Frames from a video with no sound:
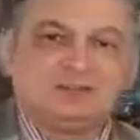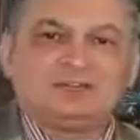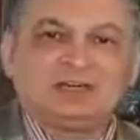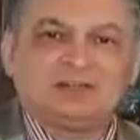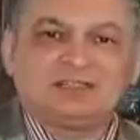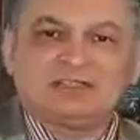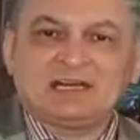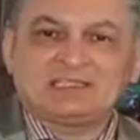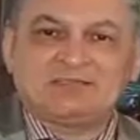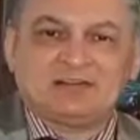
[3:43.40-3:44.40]
You can read
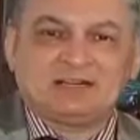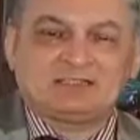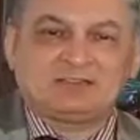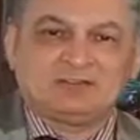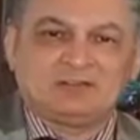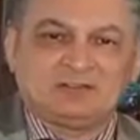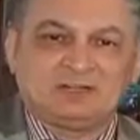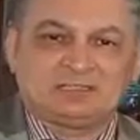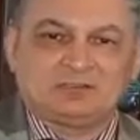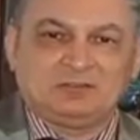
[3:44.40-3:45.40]
as fast or
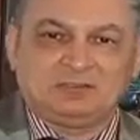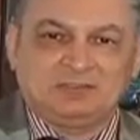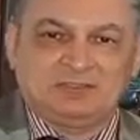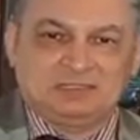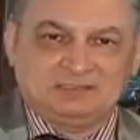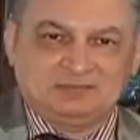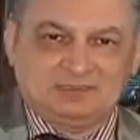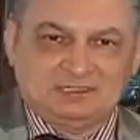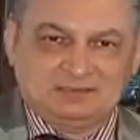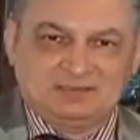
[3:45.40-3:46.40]
as slowly as you
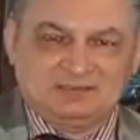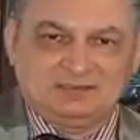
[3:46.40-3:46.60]
like.